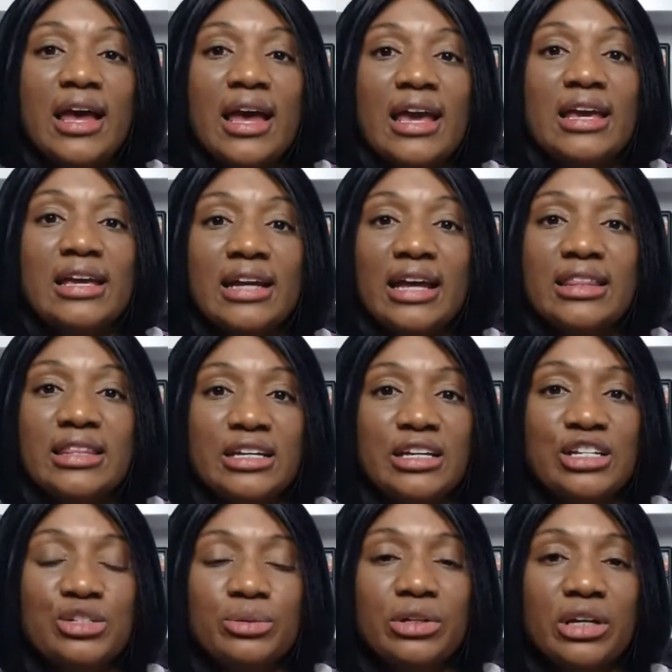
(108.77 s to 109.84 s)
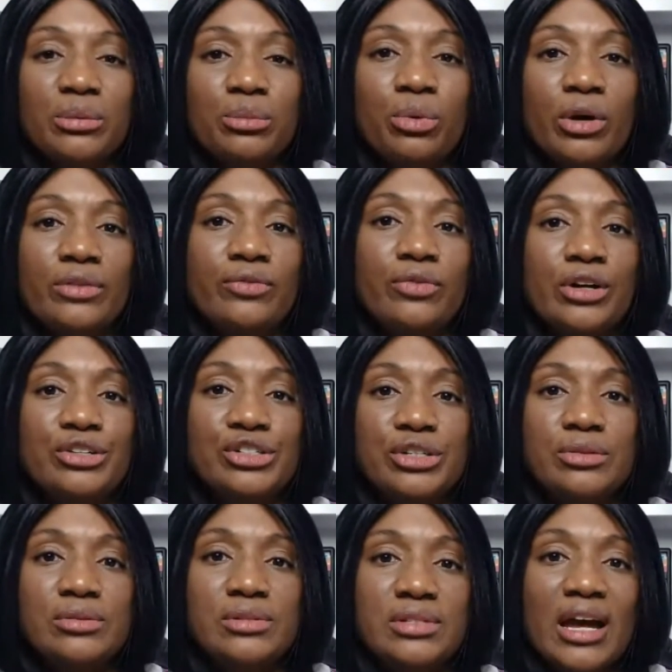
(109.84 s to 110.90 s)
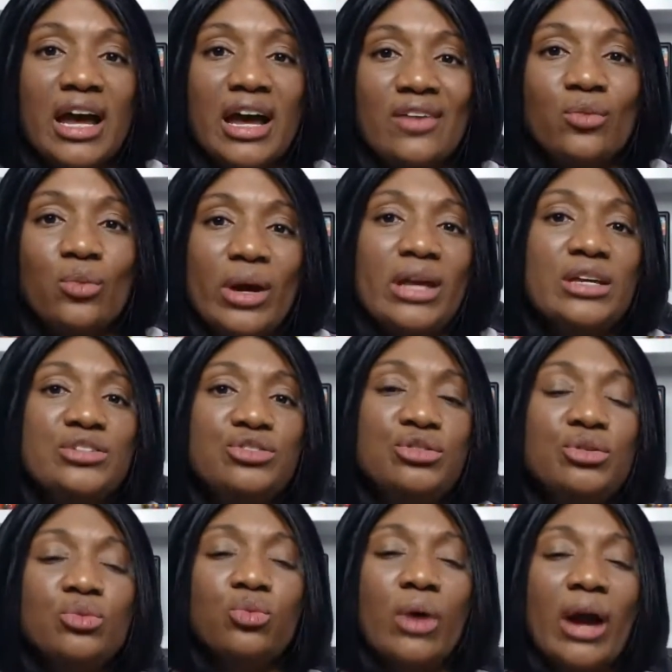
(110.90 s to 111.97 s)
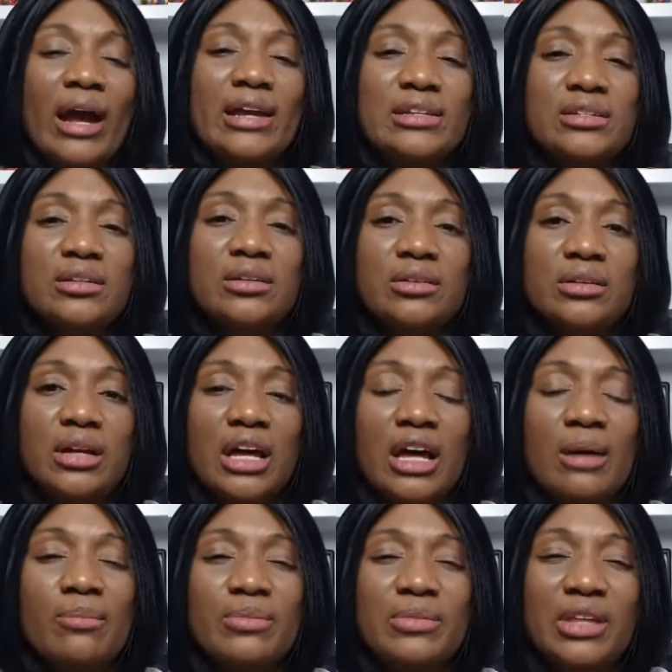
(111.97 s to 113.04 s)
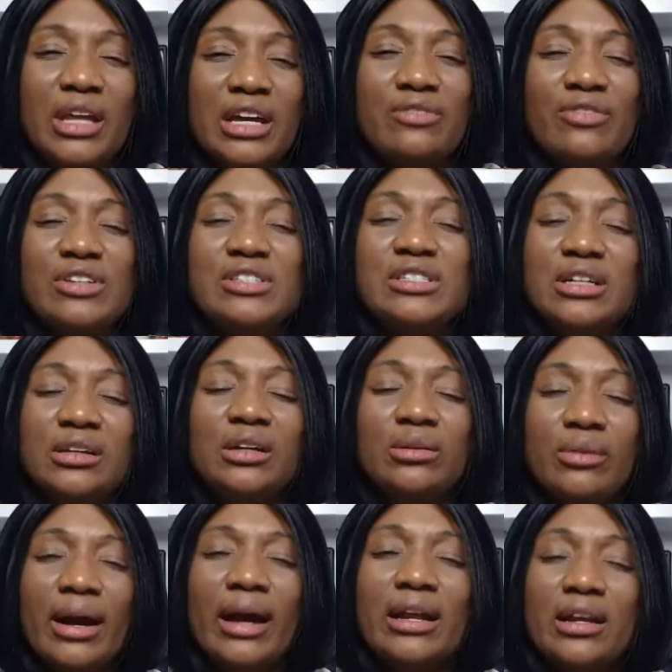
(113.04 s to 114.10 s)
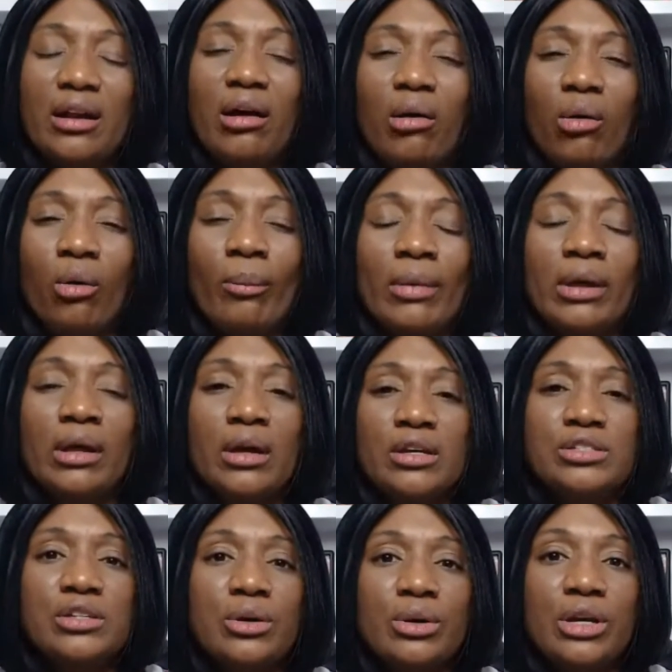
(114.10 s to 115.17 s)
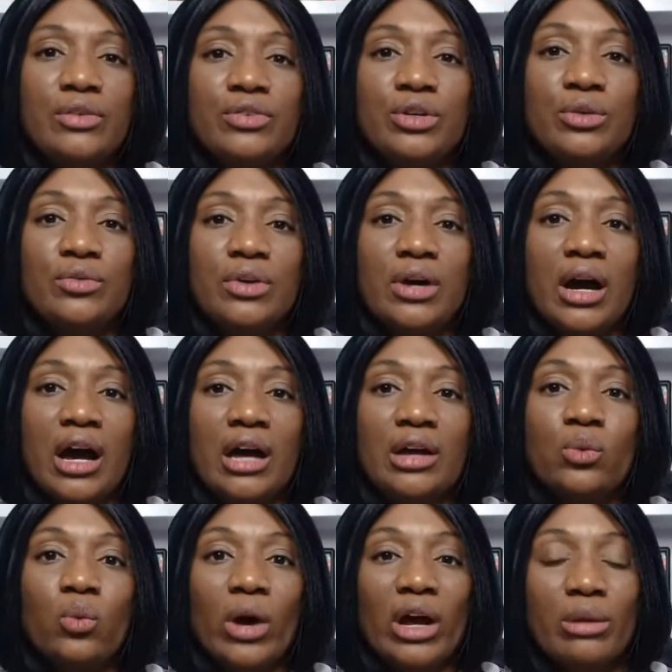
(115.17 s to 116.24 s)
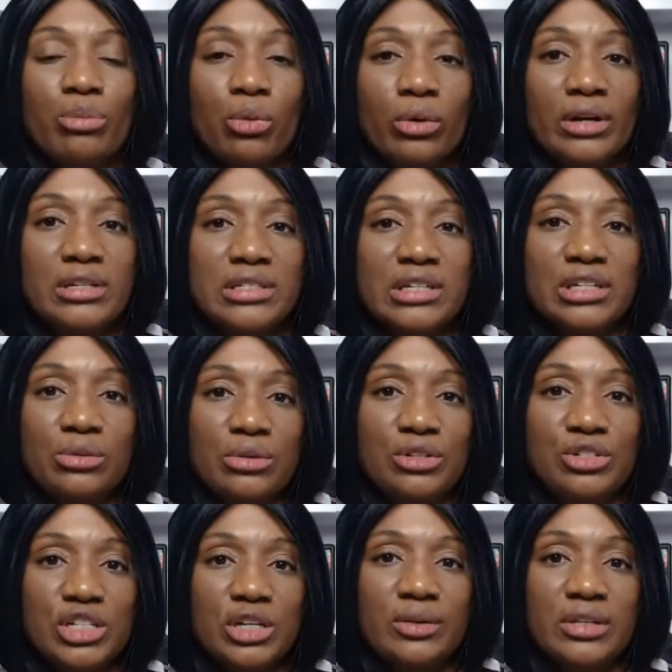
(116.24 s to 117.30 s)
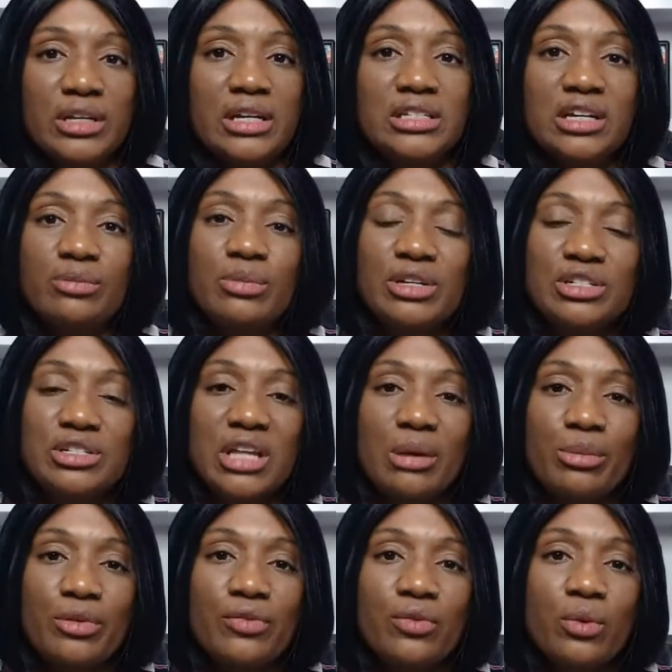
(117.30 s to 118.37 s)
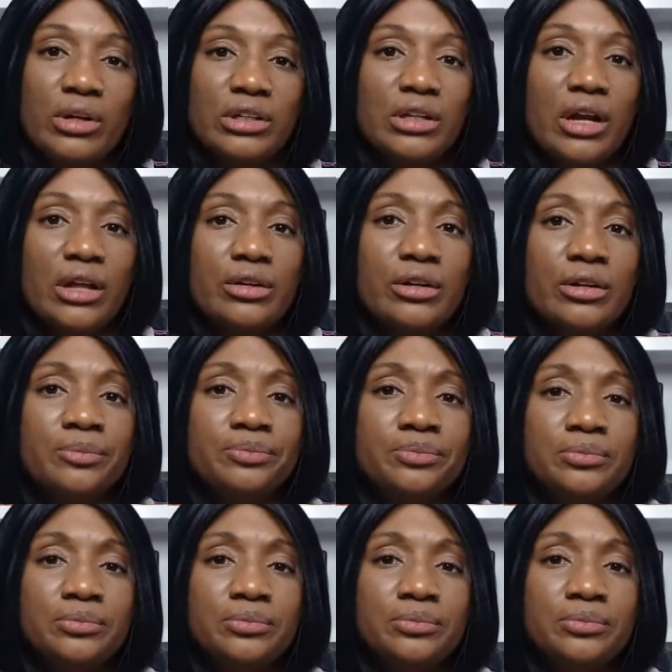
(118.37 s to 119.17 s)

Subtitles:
And I think it's really important for our students to have ways to write, like physically write at home. So if you've got whiteboards that you can share with kids, I've mentioned that before in another